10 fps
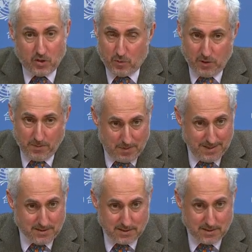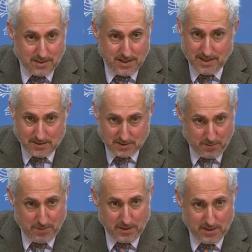to bring peace and
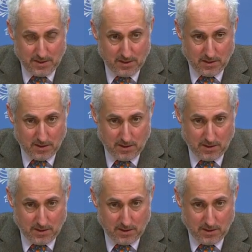stability